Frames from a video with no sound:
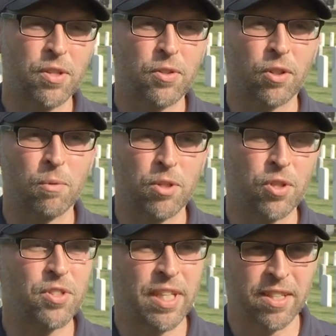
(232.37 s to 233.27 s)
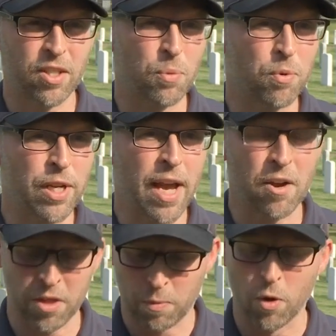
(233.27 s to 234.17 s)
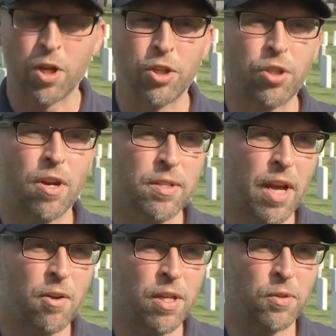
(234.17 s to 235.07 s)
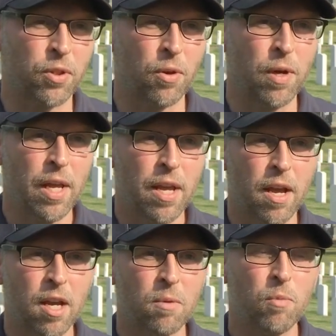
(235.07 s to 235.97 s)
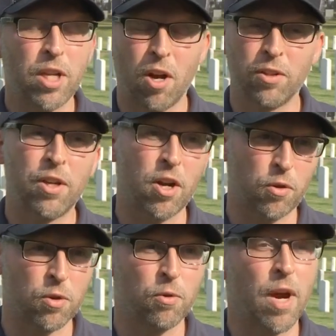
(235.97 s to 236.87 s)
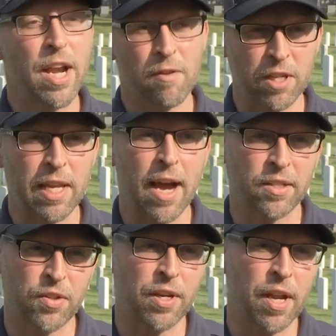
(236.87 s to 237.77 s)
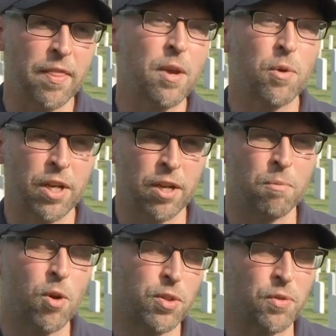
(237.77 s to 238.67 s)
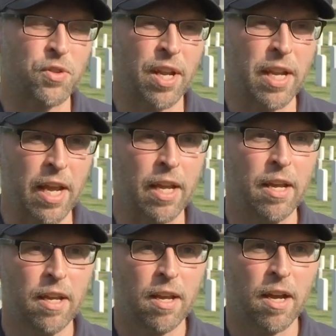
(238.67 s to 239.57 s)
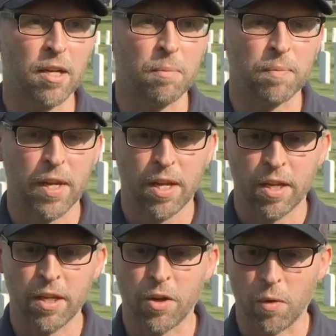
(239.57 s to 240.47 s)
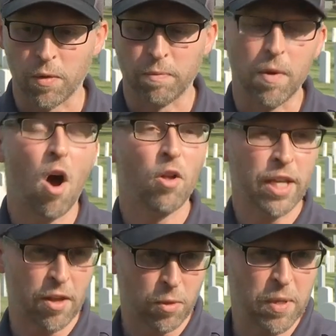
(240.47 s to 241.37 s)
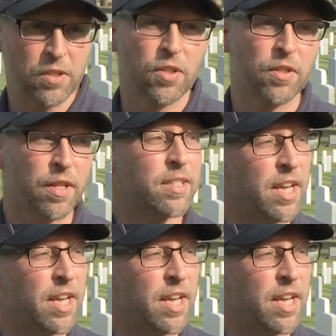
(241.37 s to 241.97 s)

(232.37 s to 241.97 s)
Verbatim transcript: concern, was just to get the debris out and the broken shards out. And so um, we called in our crew right after the accident, and they were here most of Sunday, um, you know, hauling out the pieces and then